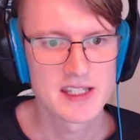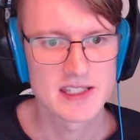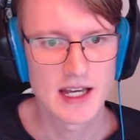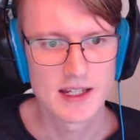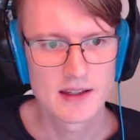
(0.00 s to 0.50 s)

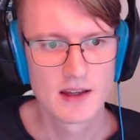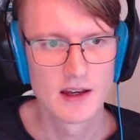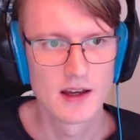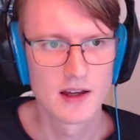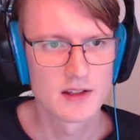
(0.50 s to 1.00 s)

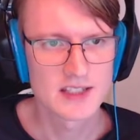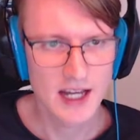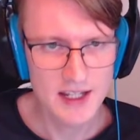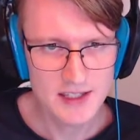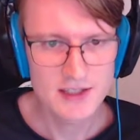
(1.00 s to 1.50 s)

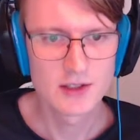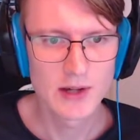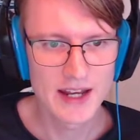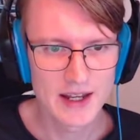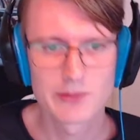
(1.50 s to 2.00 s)
size, you
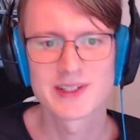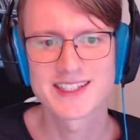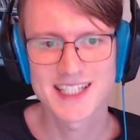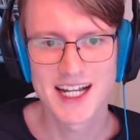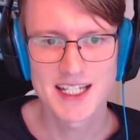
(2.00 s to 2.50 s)
end up with
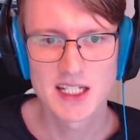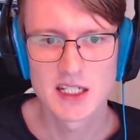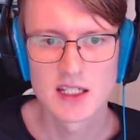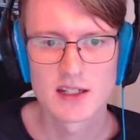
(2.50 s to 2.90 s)
psych